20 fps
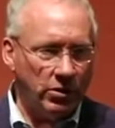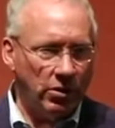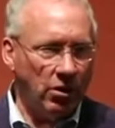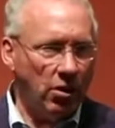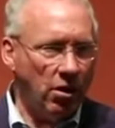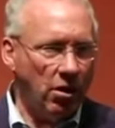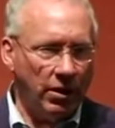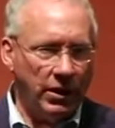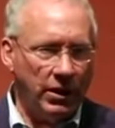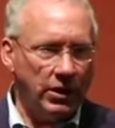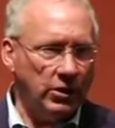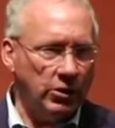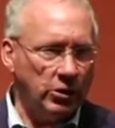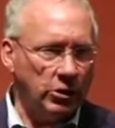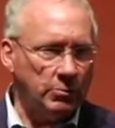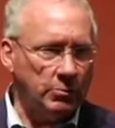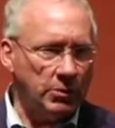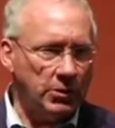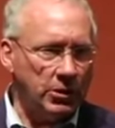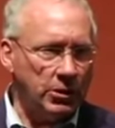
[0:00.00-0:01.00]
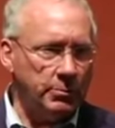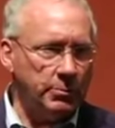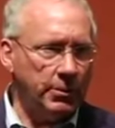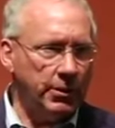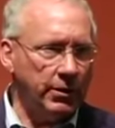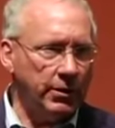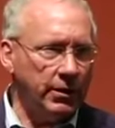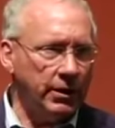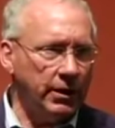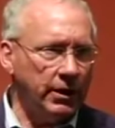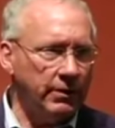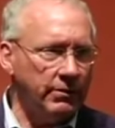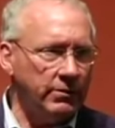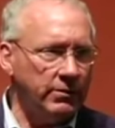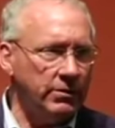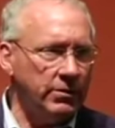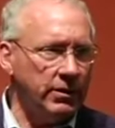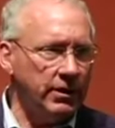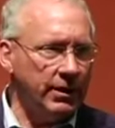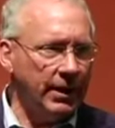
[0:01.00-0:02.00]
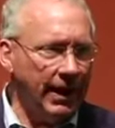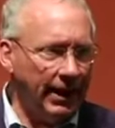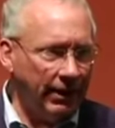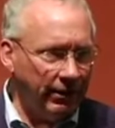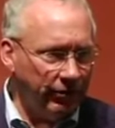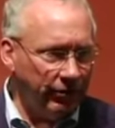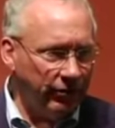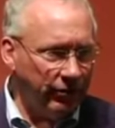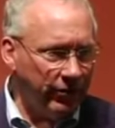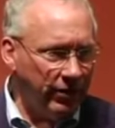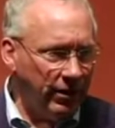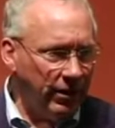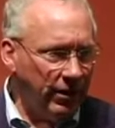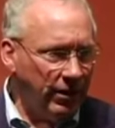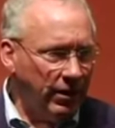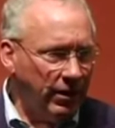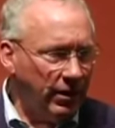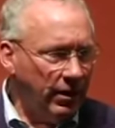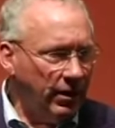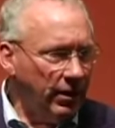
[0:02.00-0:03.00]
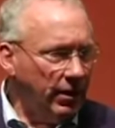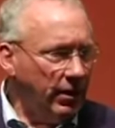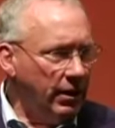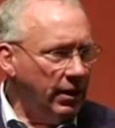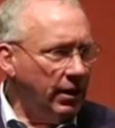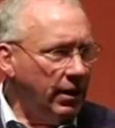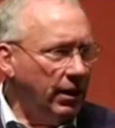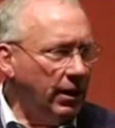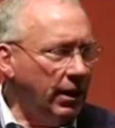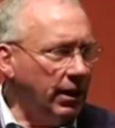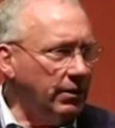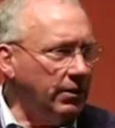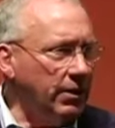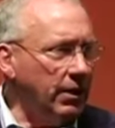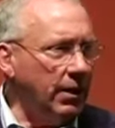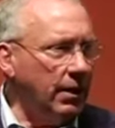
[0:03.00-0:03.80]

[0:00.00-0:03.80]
The law kills, but the Spirit gives life. Mm-hmm.